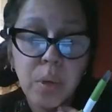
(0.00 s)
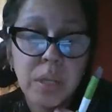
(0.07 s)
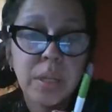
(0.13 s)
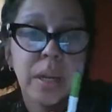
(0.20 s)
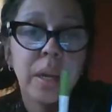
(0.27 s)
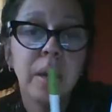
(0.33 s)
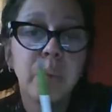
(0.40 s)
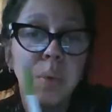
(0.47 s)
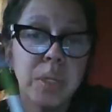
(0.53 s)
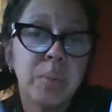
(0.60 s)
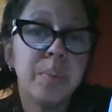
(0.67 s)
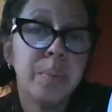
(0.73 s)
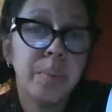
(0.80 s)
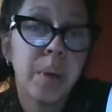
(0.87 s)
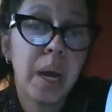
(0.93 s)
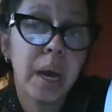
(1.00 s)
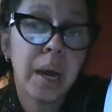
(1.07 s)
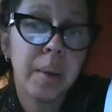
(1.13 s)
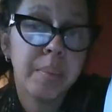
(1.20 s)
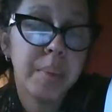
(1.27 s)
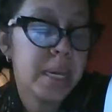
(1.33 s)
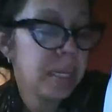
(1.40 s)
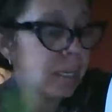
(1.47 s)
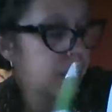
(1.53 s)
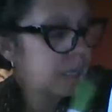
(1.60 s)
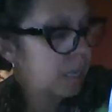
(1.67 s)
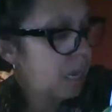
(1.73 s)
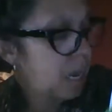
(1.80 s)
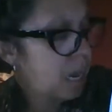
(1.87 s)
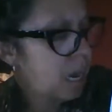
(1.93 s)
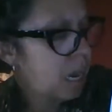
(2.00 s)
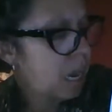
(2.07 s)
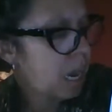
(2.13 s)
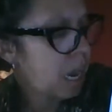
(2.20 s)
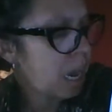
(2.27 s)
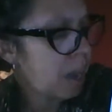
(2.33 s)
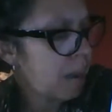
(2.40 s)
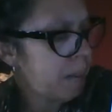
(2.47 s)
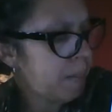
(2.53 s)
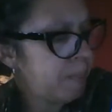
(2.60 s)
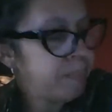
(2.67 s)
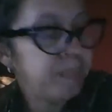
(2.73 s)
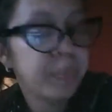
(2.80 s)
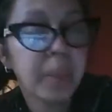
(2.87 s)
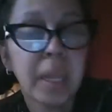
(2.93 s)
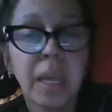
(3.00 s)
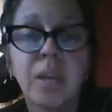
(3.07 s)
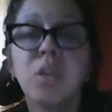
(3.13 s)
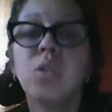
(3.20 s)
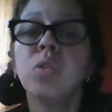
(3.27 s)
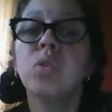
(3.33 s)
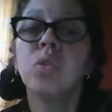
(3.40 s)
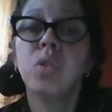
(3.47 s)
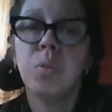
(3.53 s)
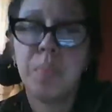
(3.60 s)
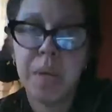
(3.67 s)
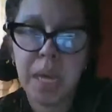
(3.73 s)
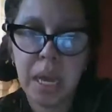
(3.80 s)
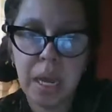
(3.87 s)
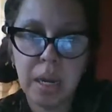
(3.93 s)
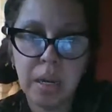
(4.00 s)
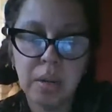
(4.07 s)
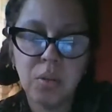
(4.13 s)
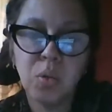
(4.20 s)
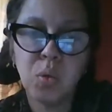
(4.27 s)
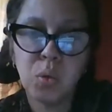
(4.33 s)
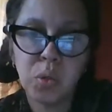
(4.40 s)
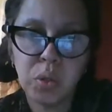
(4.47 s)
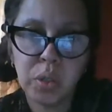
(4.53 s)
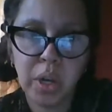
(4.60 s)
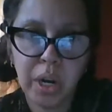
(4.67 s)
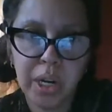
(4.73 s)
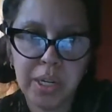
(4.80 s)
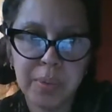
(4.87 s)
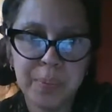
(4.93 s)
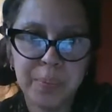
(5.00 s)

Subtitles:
which means um, to begin, to start.